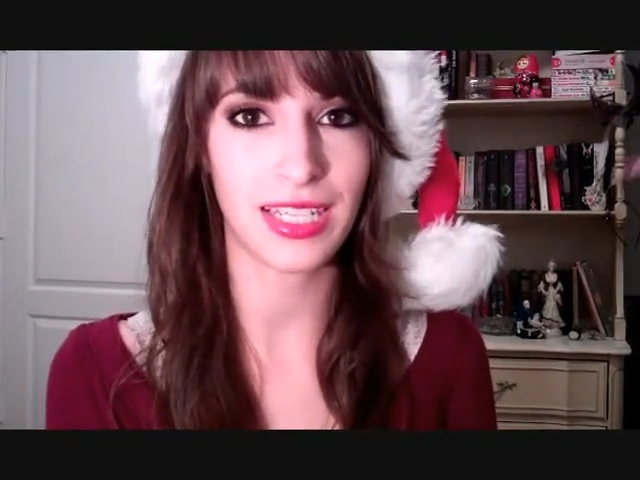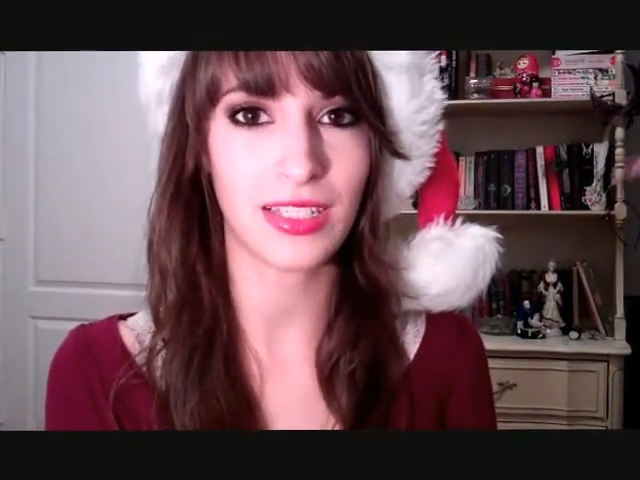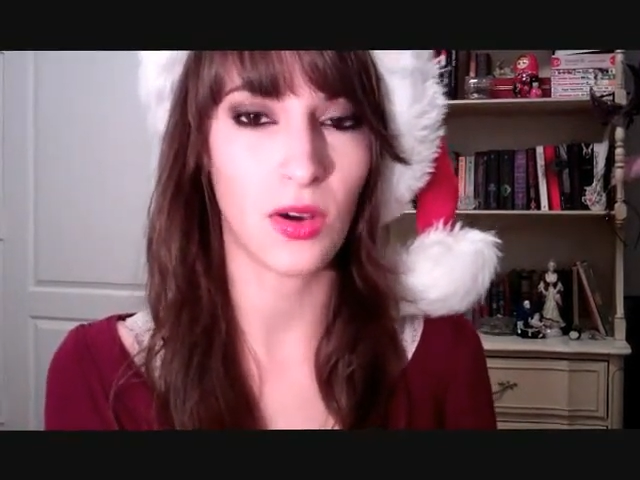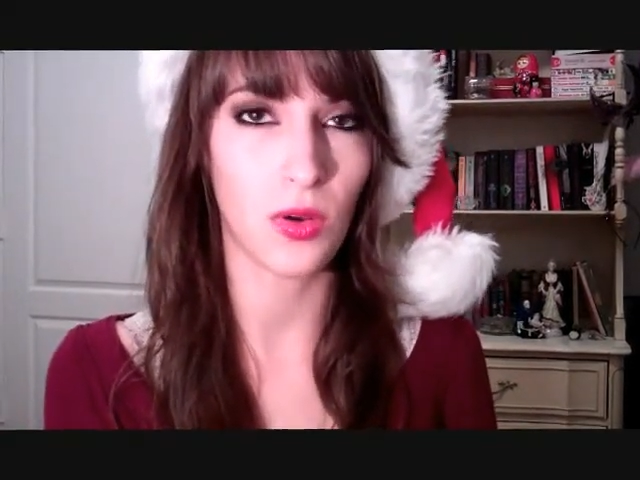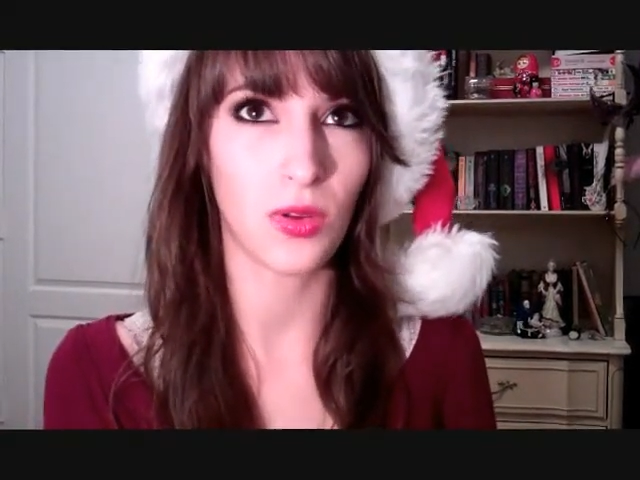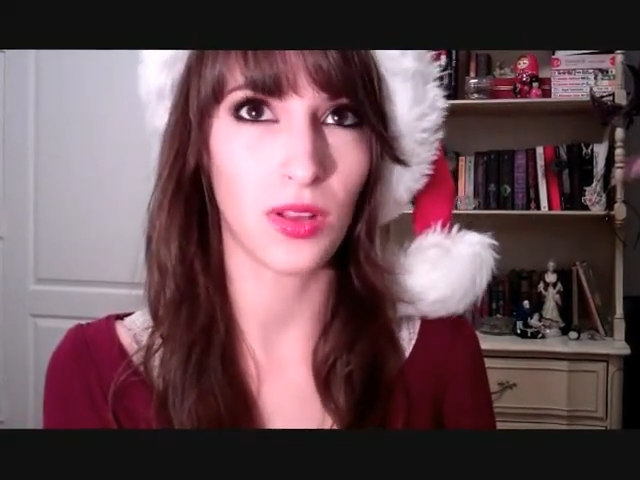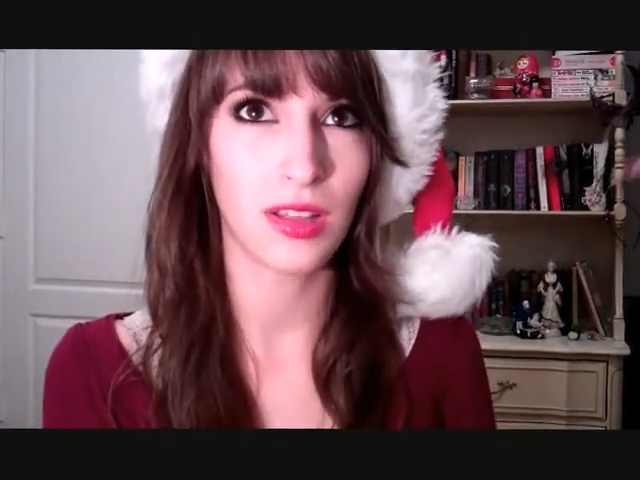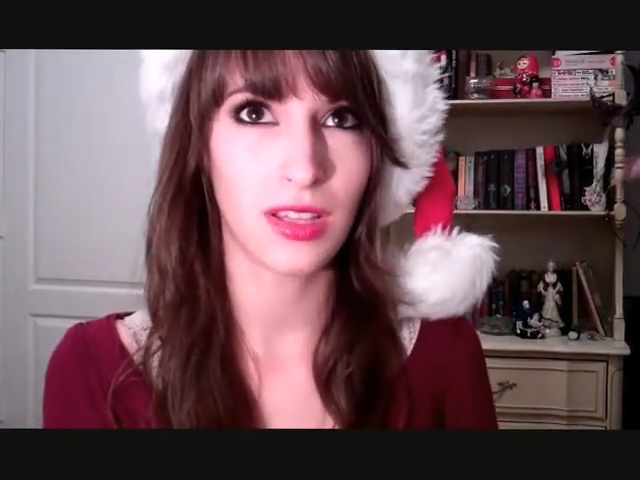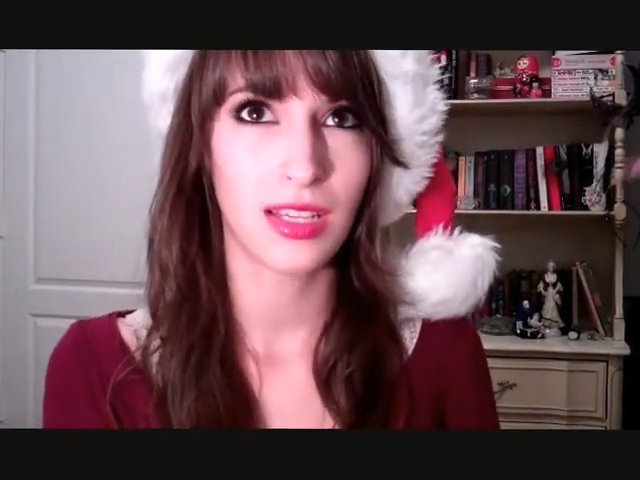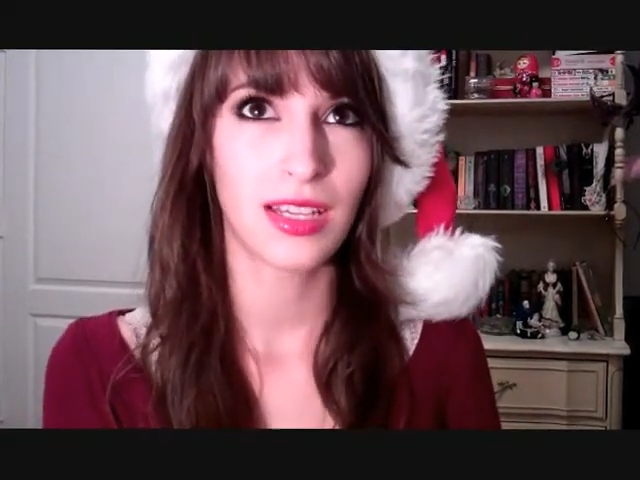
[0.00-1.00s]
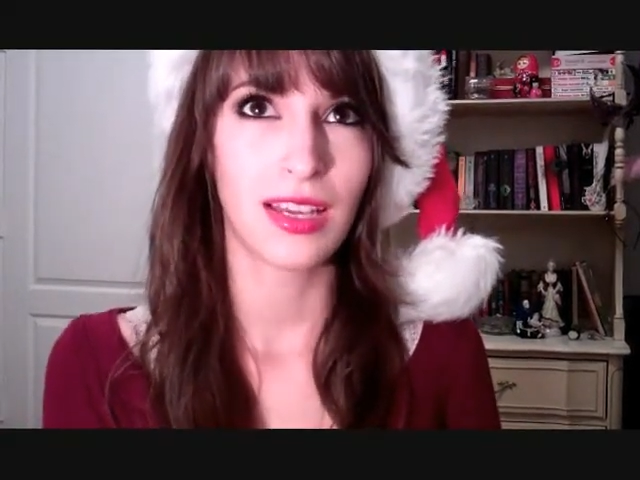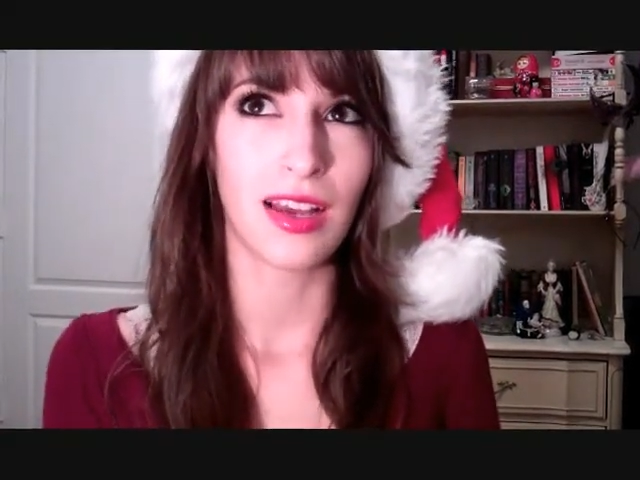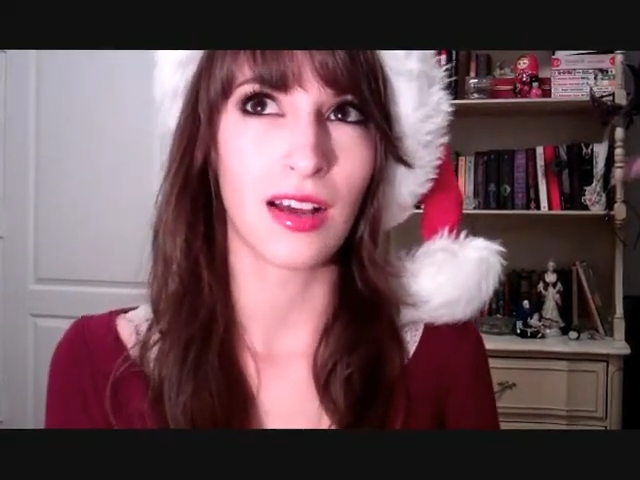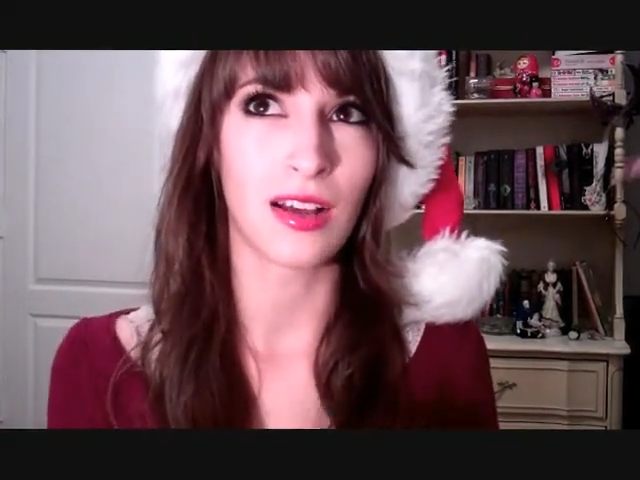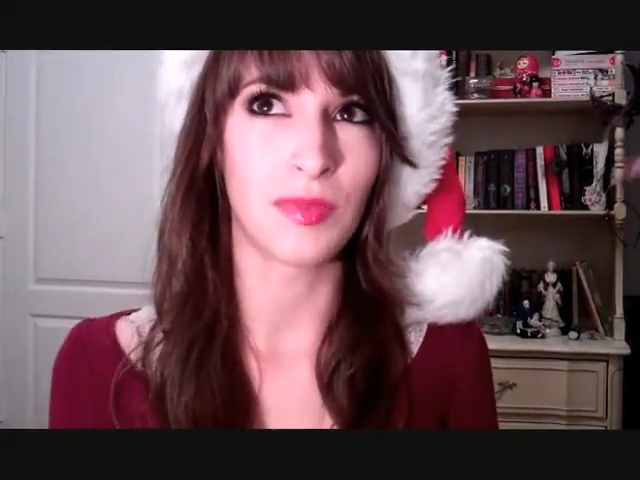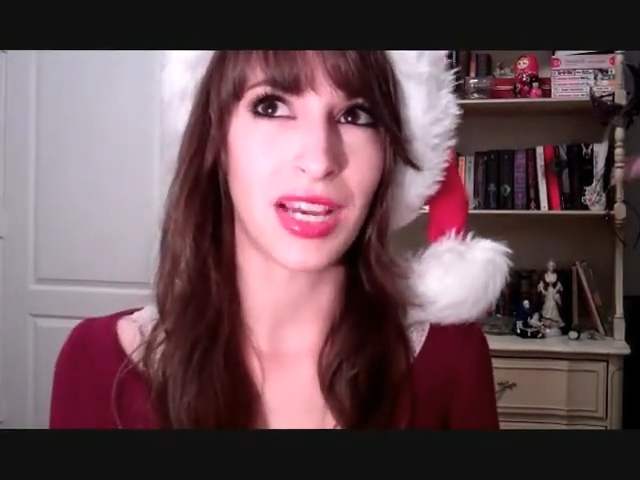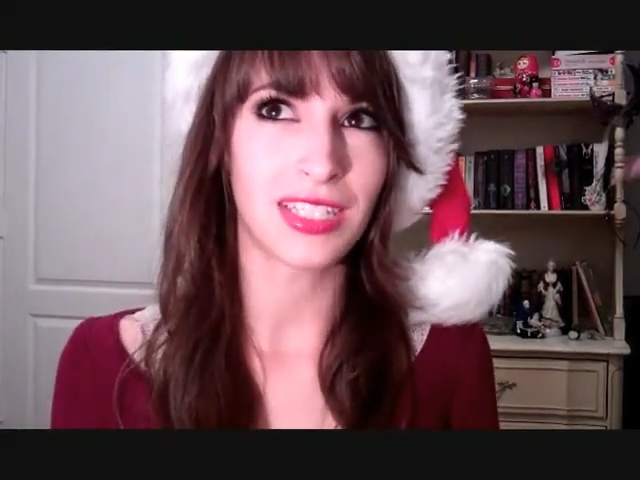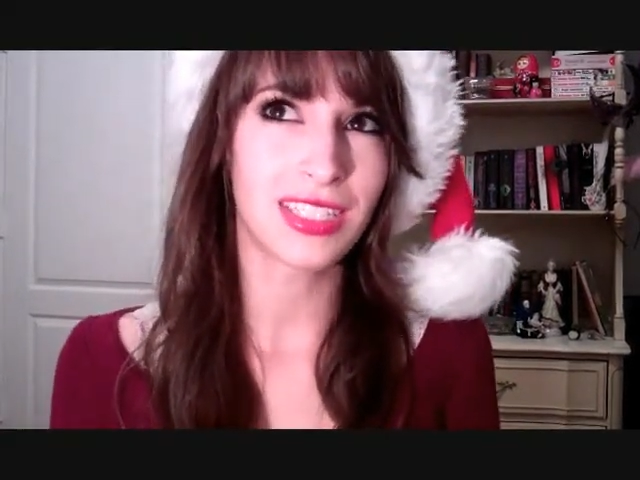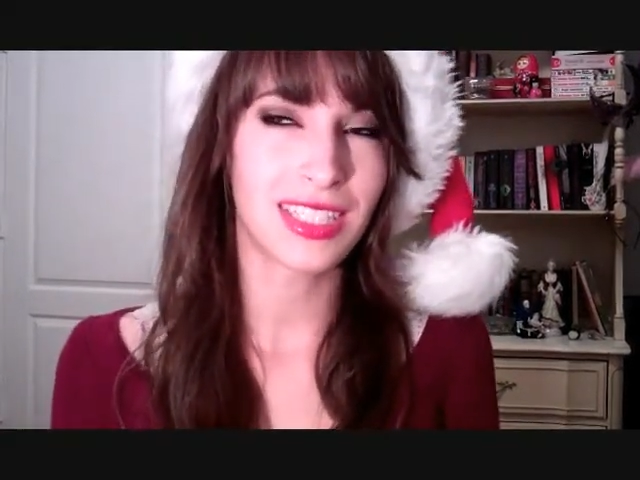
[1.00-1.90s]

King Cole. I just